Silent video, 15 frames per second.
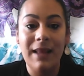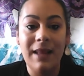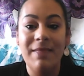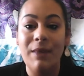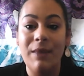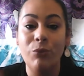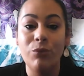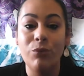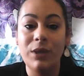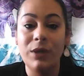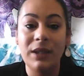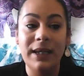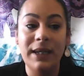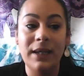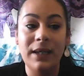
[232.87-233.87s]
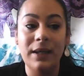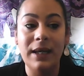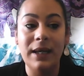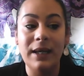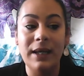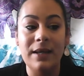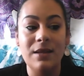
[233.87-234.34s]
that really
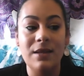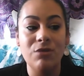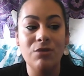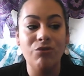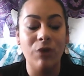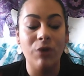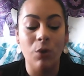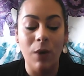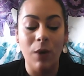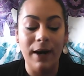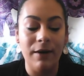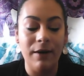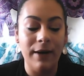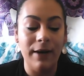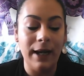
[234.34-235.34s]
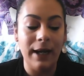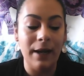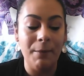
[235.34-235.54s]
is requiring